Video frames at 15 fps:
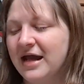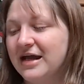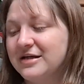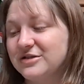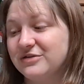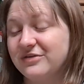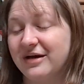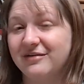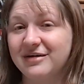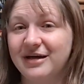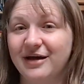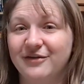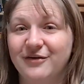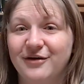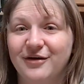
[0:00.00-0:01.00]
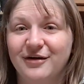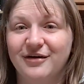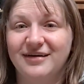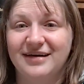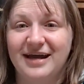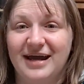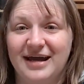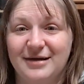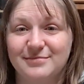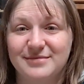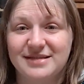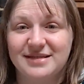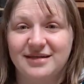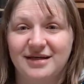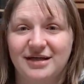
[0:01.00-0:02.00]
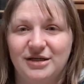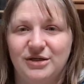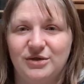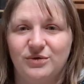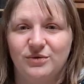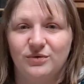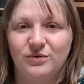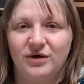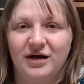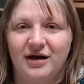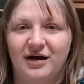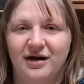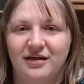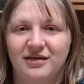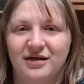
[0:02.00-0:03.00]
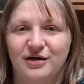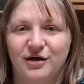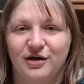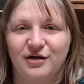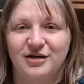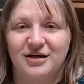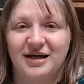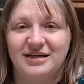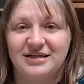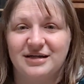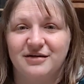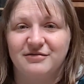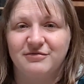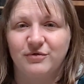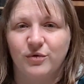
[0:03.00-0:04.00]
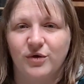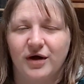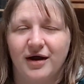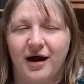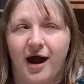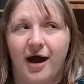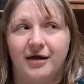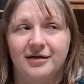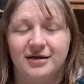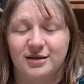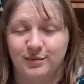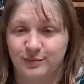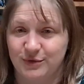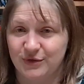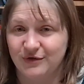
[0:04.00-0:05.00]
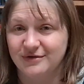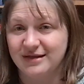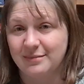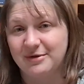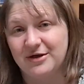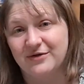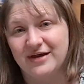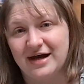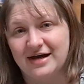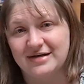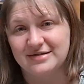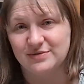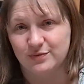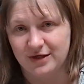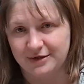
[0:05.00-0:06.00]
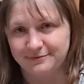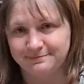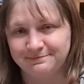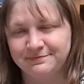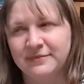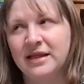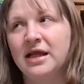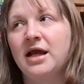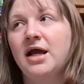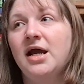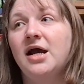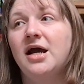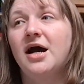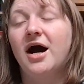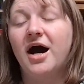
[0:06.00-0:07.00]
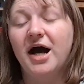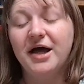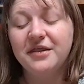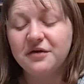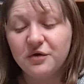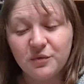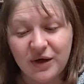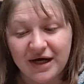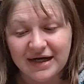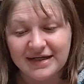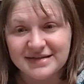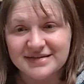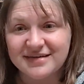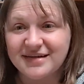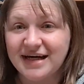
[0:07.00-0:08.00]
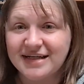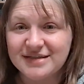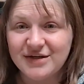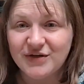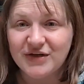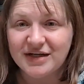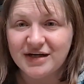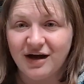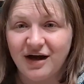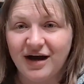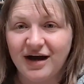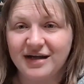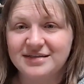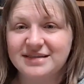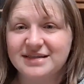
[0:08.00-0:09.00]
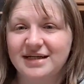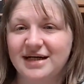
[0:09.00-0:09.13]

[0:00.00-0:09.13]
So if you have any other games that you think are a good idea for the computer, let me know that as well. Otherwise, that's all I got.